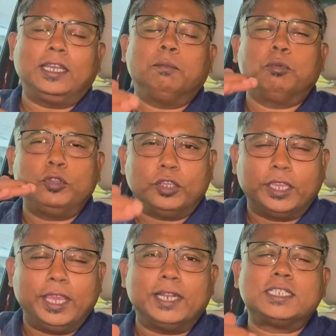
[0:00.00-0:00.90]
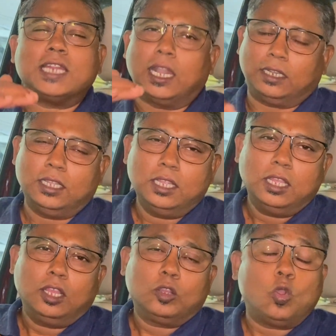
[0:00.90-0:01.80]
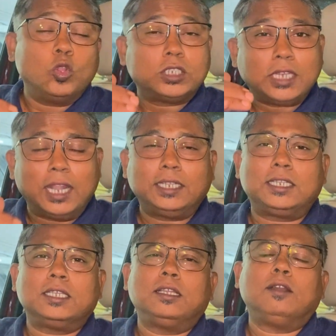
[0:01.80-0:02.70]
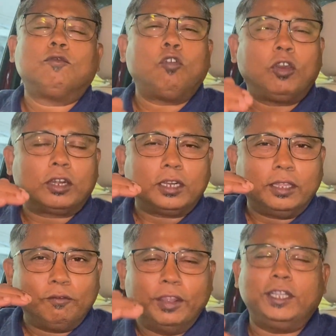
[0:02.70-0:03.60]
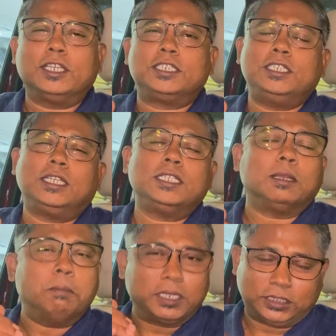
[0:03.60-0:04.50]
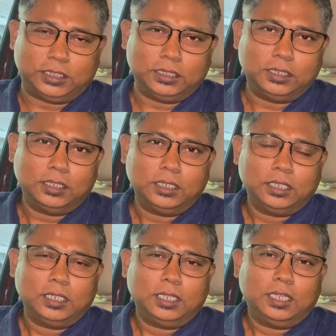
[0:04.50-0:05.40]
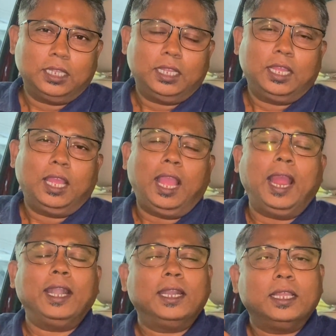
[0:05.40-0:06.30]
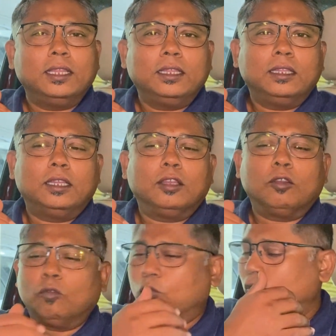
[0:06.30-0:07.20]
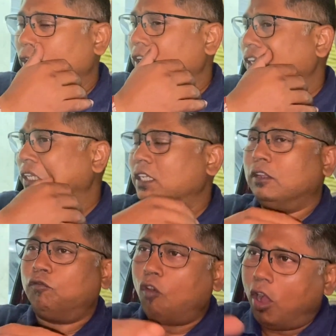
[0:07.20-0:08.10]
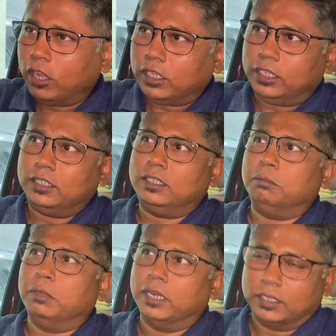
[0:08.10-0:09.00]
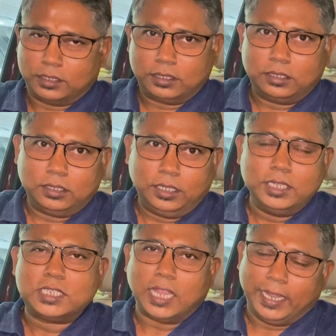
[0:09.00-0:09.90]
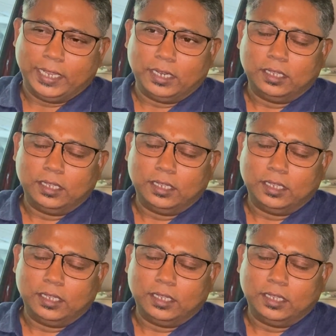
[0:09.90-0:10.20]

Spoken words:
and put your gear and start. Cold start for winter season is a must. And when there is a fog in the mirror inside,